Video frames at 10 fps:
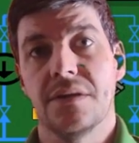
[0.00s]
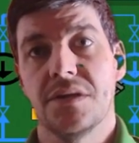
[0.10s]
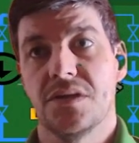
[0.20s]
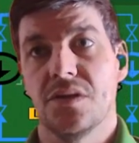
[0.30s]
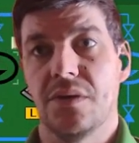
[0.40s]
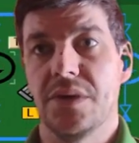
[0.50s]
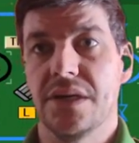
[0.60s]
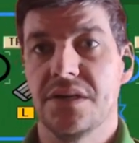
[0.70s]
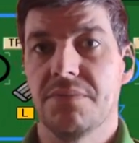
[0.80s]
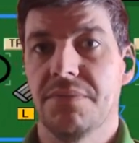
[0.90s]
so that we
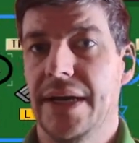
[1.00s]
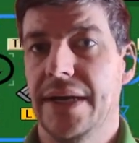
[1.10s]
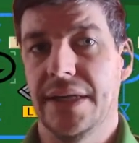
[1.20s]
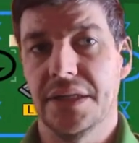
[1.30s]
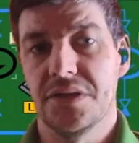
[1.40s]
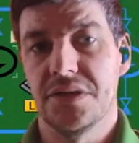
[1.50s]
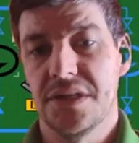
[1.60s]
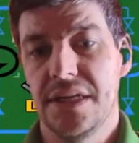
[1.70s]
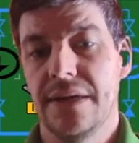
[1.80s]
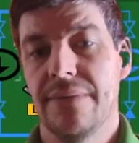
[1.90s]
can supply
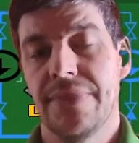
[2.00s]
electricity,